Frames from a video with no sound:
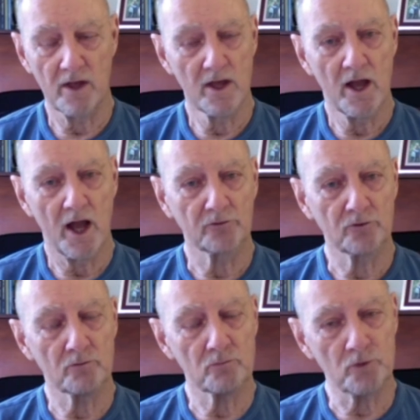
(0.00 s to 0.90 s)

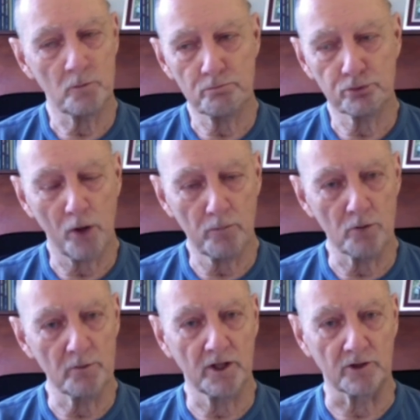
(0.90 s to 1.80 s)
And the
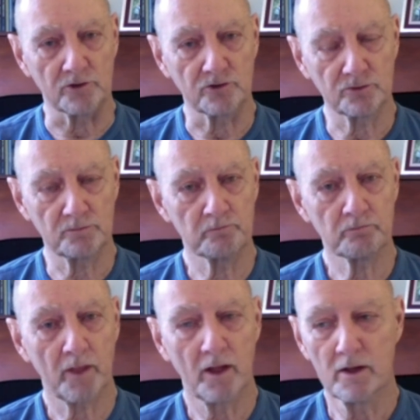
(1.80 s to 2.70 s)
problem is,
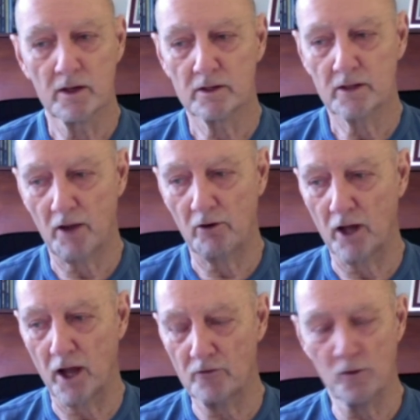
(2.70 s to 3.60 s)

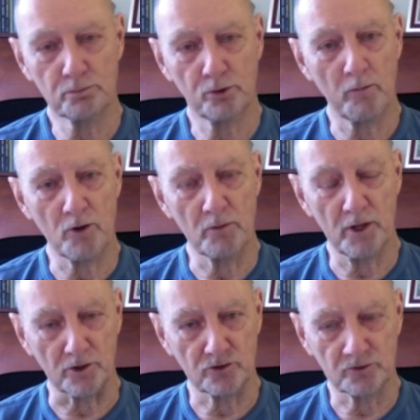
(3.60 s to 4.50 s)
Caroline, the problem is